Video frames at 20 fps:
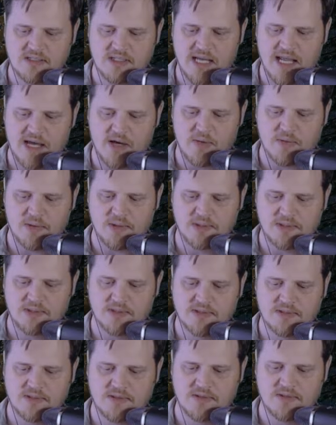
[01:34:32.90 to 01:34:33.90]
Now,
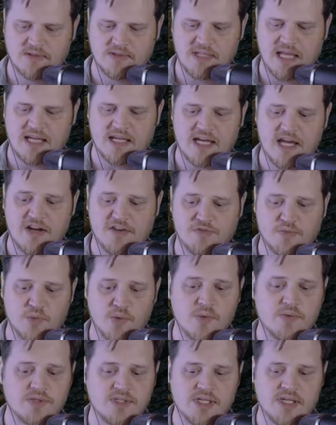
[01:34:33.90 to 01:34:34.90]
that kind of
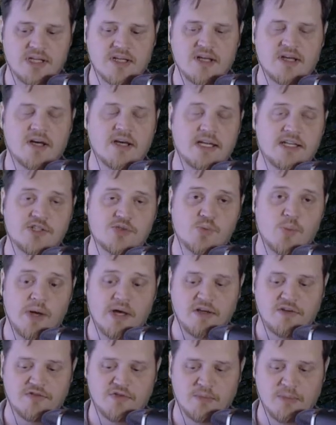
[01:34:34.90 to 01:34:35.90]
ruined it as
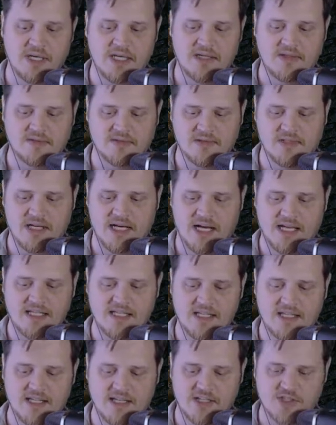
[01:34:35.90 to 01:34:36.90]
well for me. I
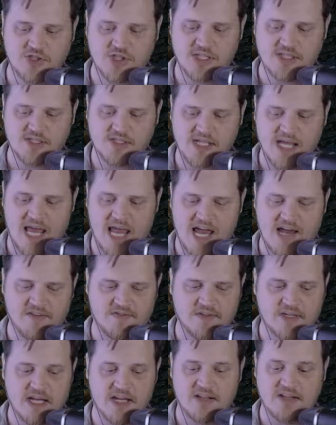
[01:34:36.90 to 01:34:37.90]
didn't get a chance to
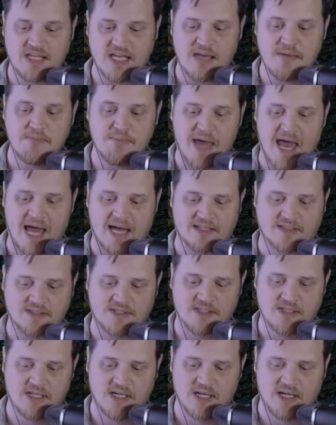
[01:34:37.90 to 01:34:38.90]
have kind of the
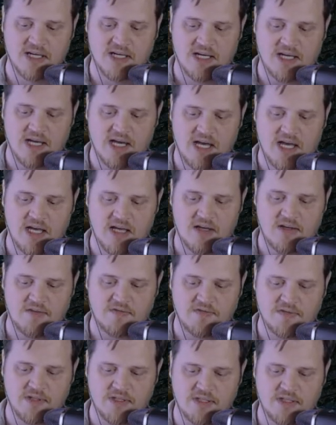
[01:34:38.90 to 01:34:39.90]
impact
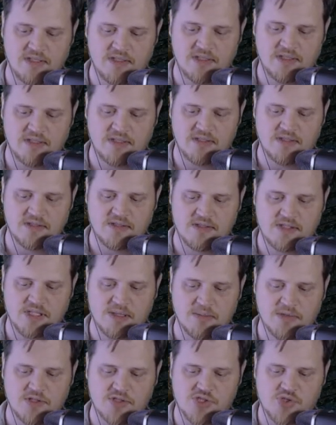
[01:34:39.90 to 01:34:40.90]
of
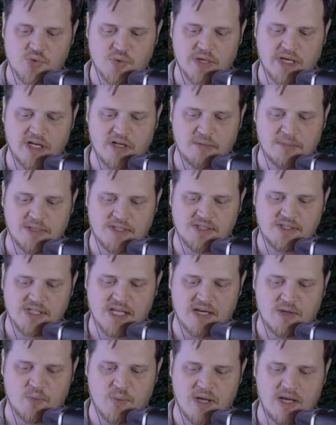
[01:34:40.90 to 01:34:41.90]
some of those story elements.
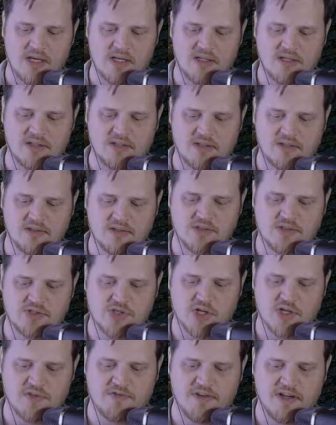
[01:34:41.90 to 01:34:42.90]
Like when
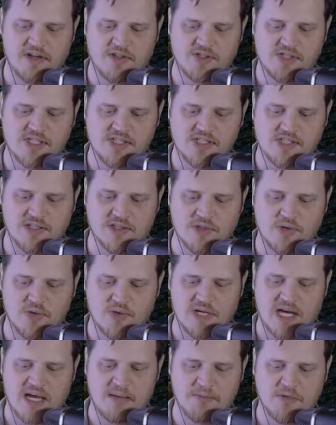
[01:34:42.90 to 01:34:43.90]
Darth Vader says,
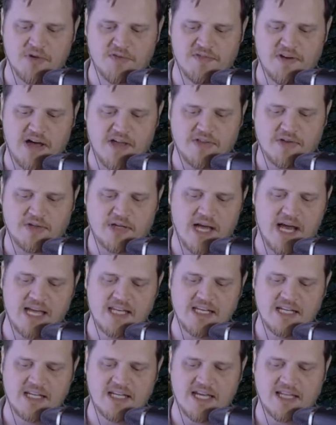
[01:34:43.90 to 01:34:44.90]
"Luke, I'm your father."
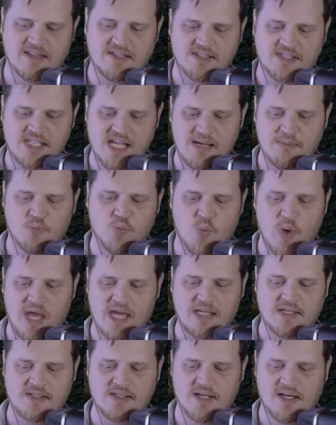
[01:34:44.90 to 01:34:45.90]
I didn't get the same
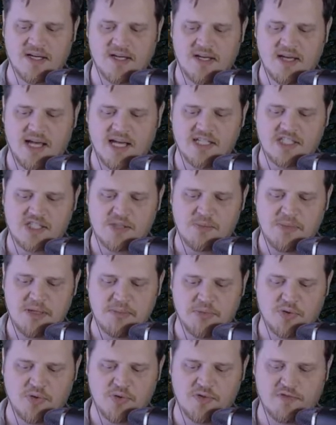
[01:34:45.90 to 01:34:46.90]
weight as the
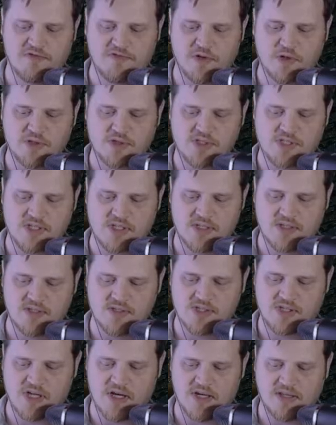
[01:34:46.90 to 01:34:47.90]
people who first
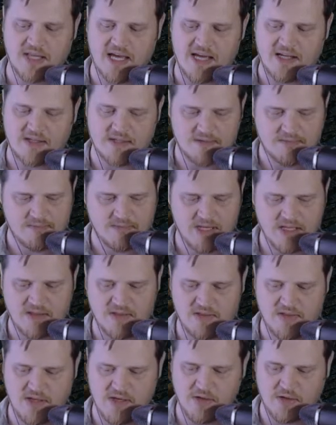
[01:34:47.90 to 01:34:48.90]
saw that
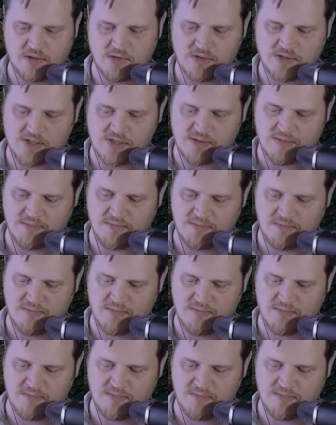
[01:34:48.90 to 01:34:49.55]
in theaters.